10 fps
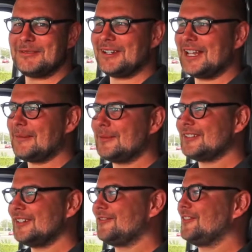Been really happy
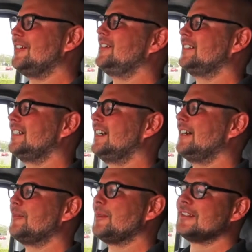so far.
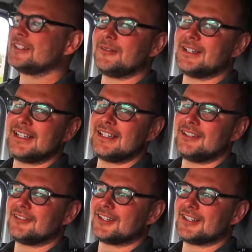We're about to go in,
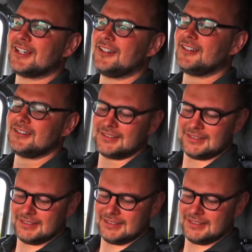have a look at the car,